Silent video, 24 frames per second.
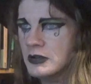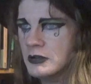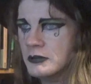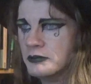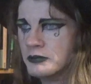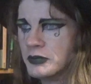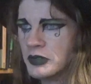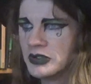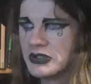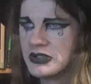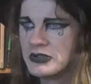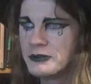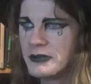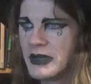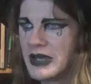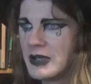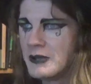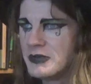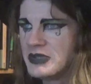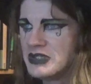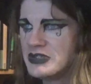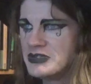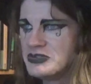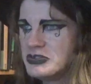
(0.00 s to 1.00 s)
Bernie,
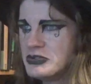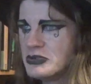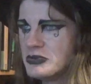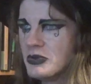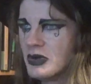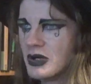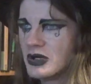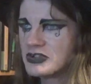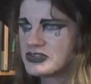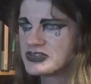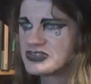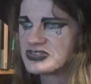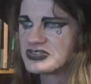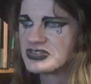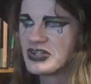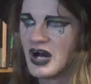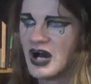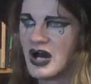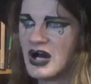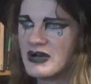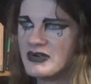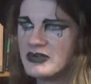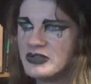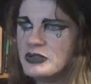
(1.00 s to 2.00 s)
baby, you are soft.